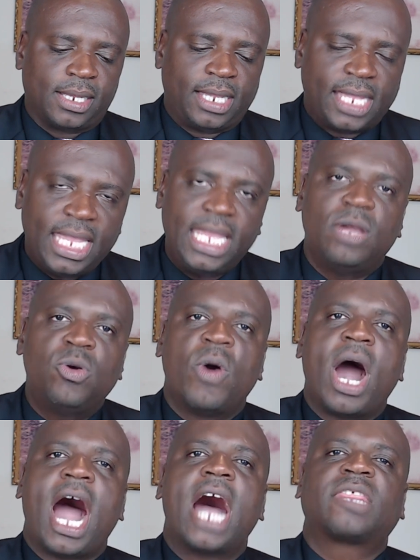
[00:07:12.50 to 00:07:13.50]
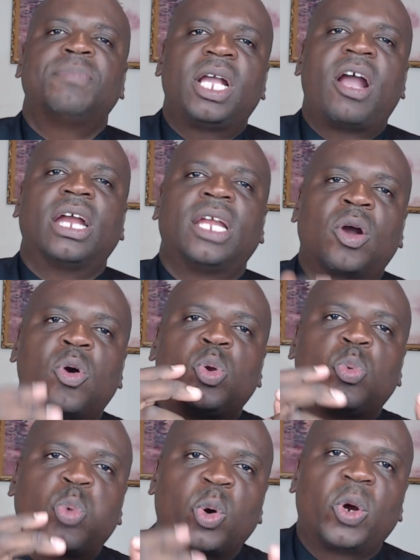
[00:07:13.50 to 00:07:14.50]
he who hath begun a good
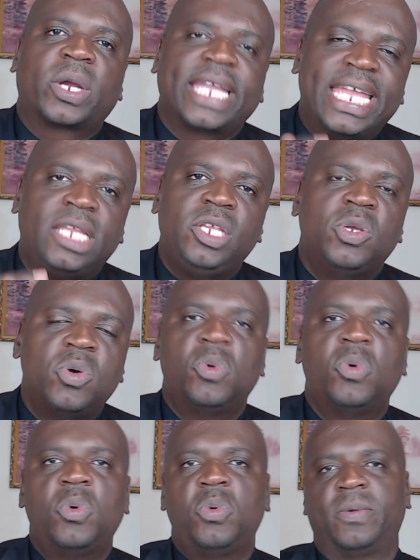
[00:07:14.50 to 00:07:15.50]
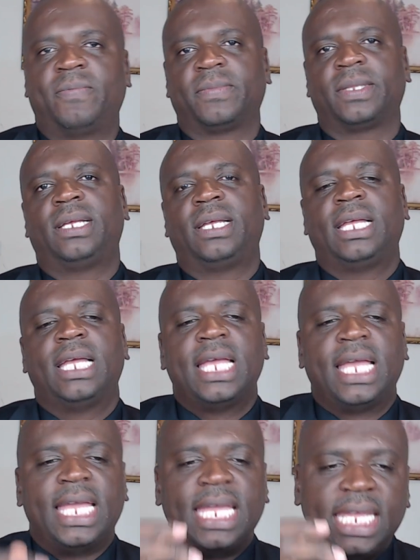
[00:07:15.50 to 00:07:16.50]
work in you,"
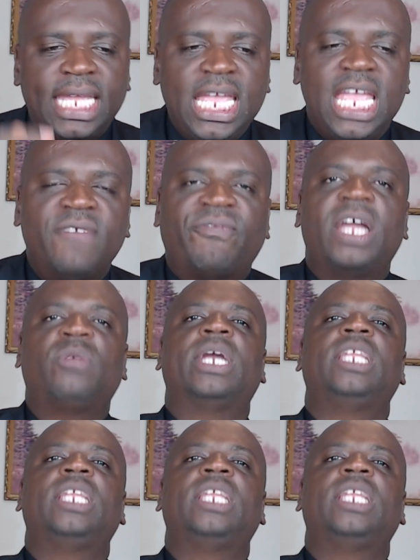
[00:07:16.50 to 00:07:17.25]
even